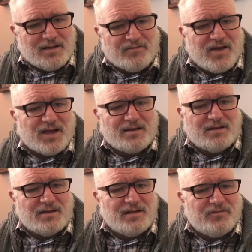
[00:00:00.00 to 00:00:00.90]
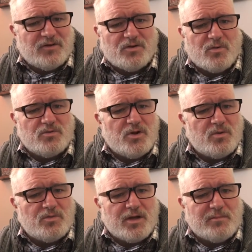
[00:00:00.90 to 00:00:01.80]
In fact, if you don't
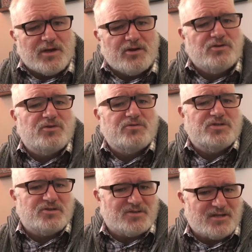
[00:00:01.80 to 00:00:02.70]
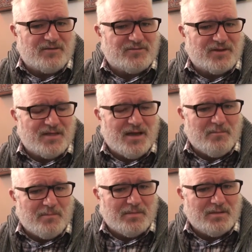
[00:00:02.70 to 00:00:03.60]
know them, introduce yourself to
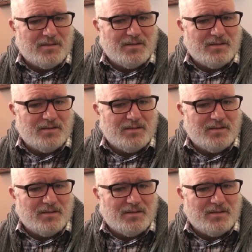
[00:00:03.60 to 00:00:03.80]
them.